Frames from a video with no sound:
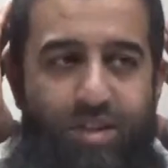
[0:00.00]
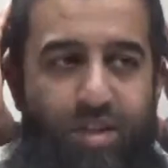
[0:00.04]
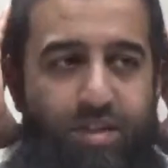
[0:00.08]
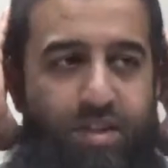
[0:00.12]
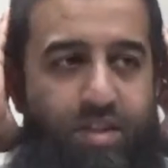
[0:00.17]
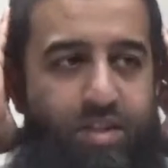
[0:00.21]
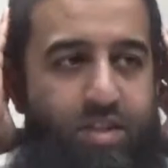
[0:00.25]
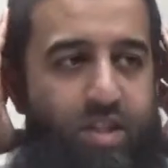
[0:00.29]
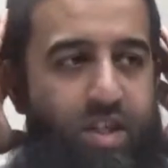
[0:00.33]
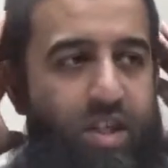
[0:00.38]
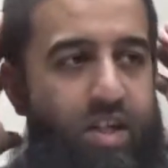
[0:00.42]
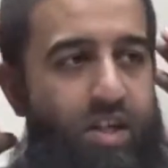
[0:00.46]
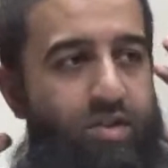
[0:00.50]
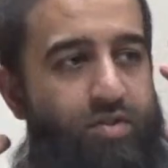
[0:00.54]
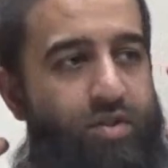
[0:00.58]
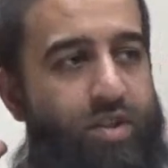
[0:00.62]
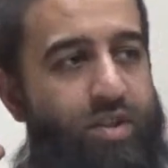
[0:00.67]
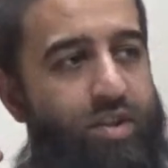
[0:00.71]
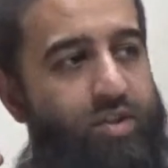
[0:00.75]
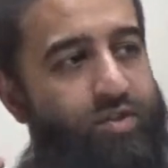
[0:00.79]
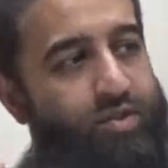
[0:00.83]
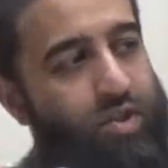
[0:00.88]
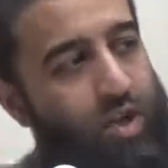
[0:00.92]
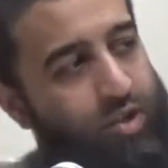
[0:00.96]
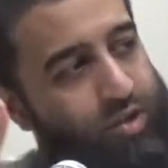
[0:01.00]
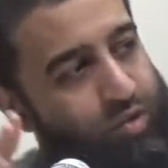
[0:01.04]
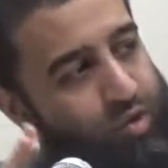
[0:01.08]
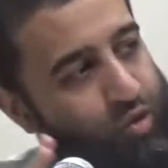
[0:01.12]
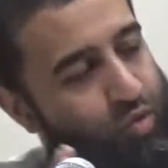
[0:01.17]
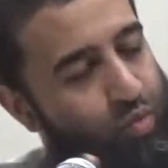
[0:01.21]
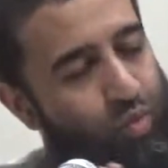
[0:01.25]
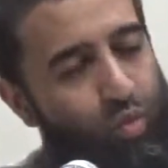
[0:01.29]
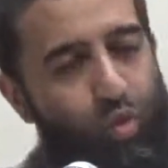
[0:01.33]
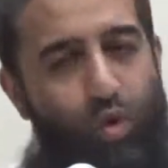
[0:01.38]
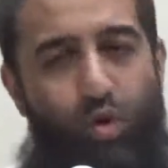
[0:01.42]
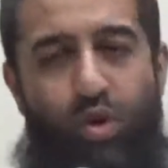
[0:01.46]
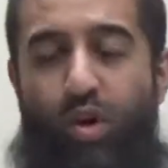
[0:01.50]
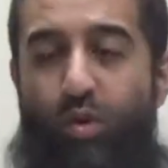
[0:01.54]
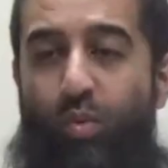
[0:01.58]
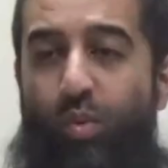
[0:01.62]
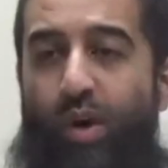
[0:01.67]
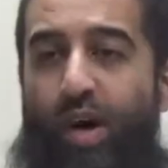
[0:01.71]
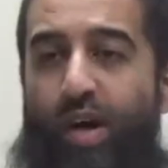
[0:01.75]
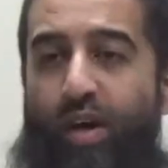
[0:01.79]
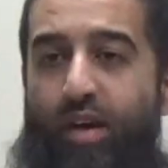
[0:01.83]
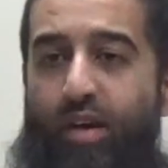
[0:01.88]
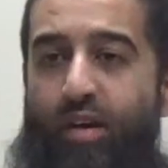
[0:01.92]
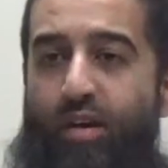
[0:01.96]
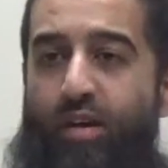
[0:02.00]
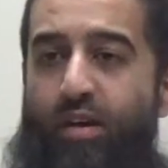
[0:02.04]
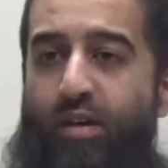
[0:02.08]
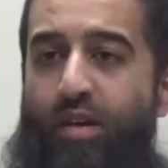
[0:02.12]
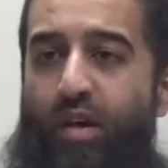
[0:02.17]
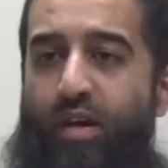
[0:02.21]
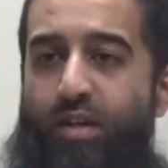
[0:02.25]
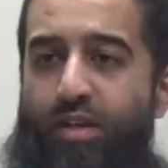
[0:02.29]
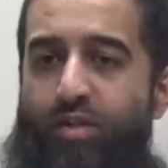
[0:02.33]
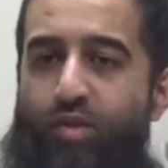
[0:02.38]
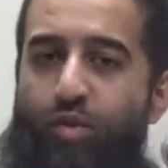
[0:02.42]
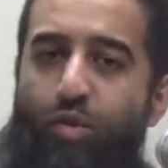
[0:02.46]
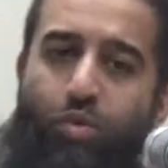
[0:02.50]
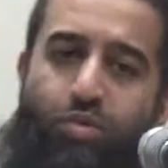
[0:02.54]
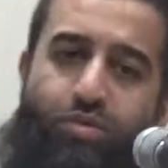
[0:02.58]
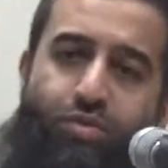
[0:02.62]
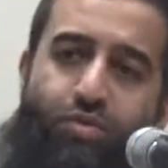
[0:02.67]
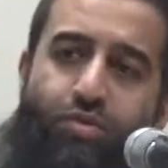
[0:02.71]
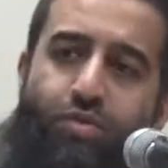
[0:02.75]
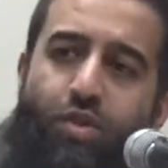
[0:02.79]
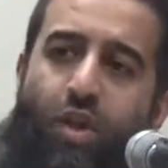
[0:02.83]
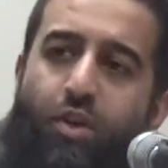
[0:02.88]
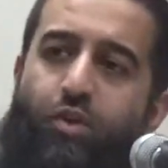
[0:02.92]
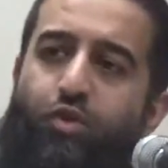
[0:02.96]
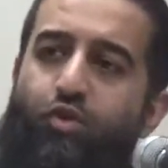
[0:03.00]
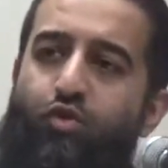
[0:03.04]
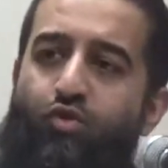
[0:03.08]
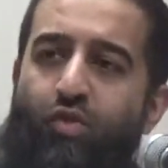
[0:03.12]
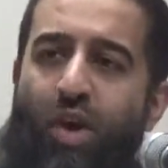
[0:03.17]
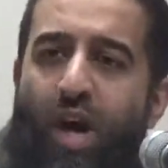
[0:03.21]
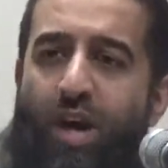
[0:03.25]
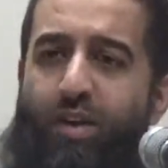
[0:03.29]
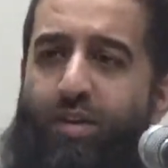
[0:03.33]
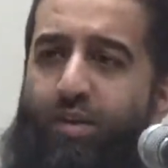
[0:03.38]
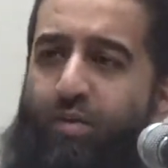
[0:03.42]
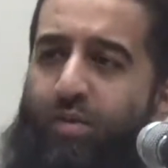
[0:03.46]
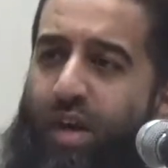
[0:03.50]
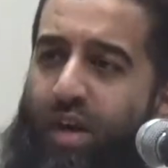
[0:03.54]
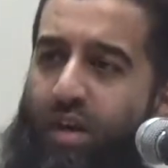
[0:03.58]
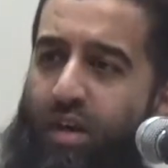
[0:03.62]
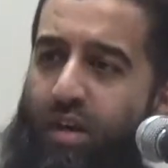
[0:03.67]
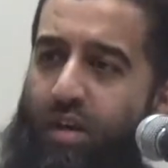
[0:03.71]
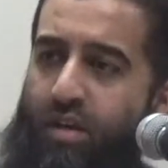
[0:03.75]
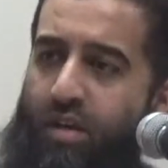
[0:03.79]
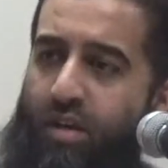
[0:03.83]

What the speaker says: on his ears and he started to walk away on his horse, started to ride away.